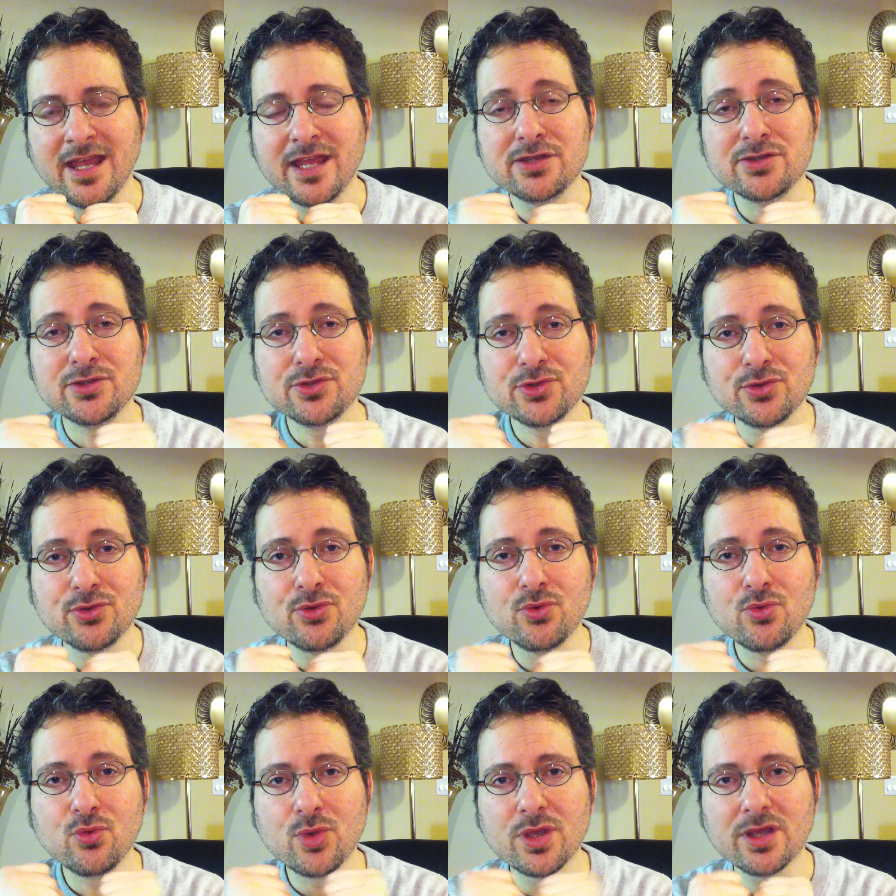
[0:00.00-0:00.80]
And
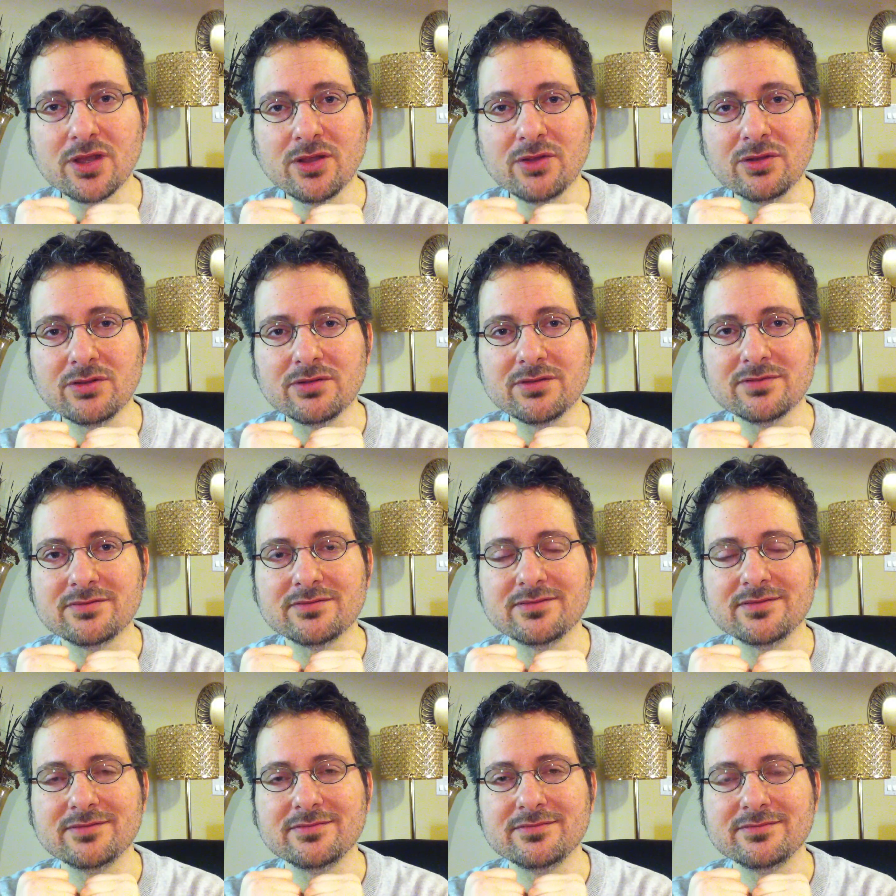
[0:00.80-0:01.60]
you will,
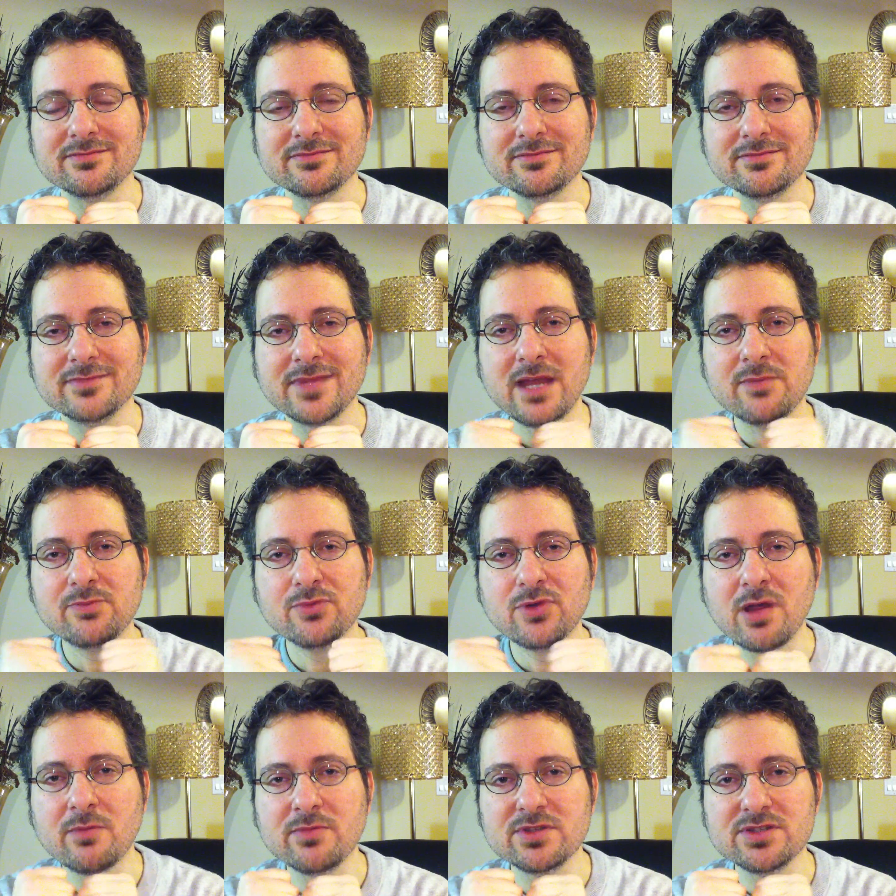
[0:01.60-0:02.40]
I
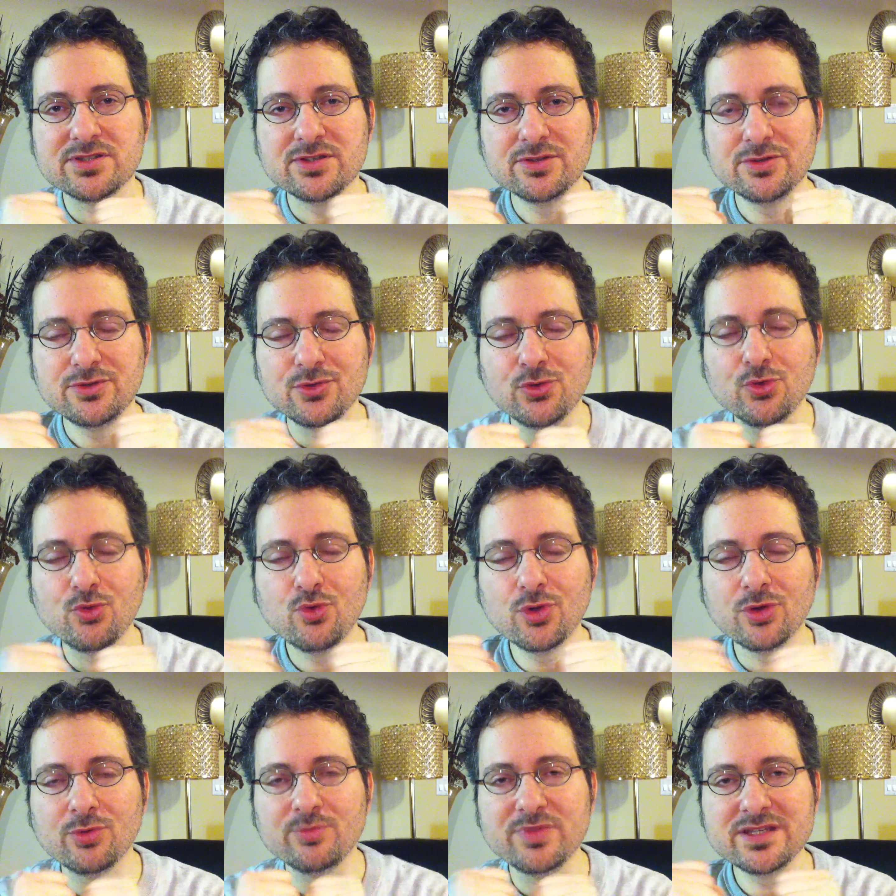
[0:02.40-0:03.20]
promise you, you
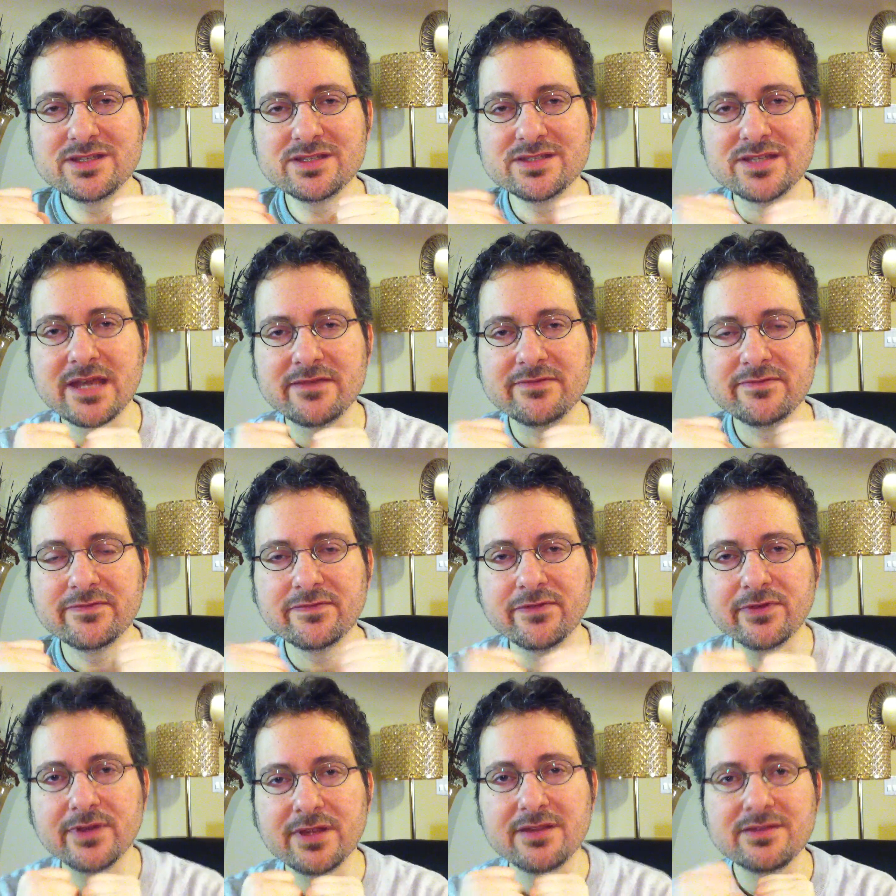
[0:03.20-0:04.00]
will be set
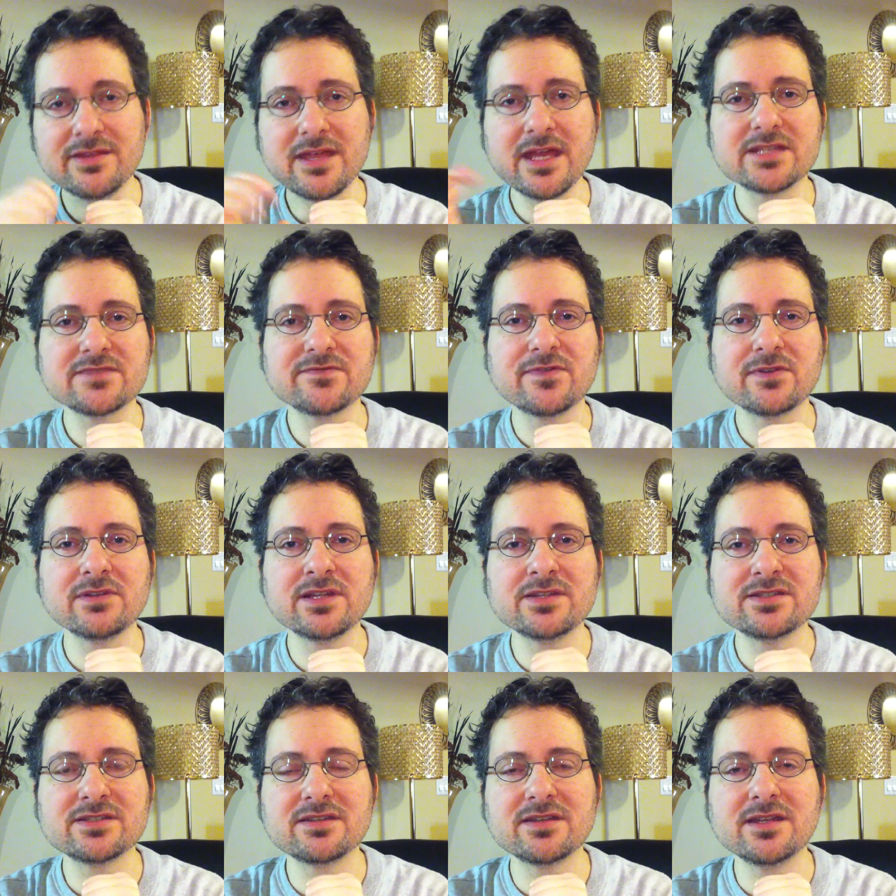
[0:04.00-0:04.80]
free. Thanks for
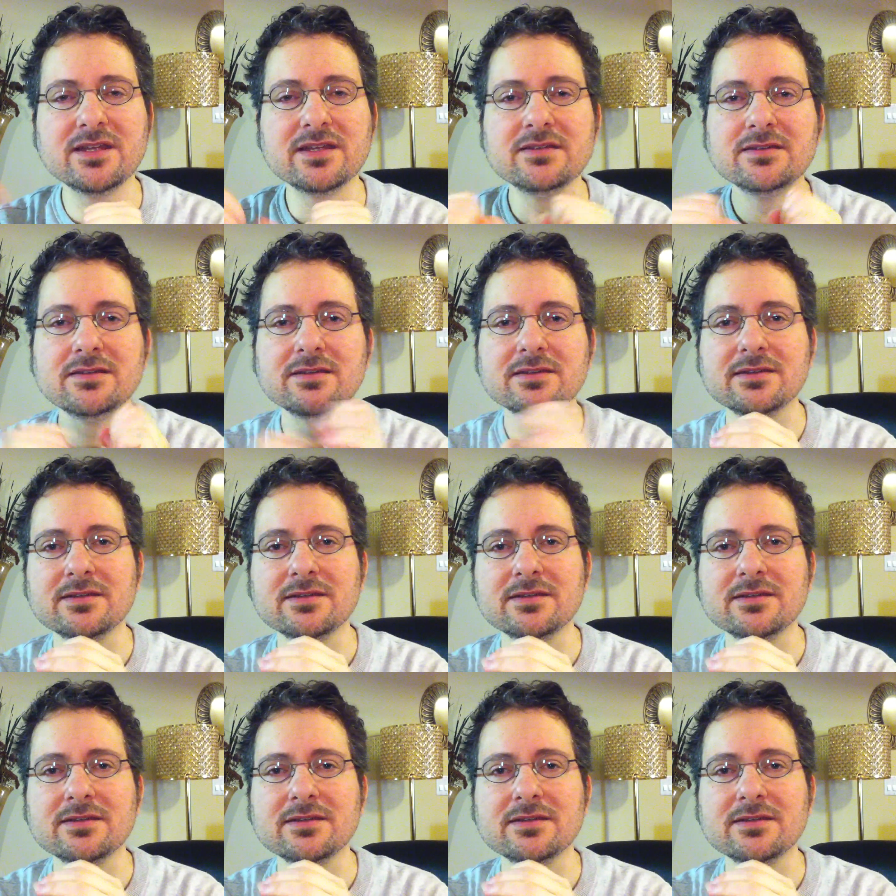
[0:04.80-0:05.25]
listening.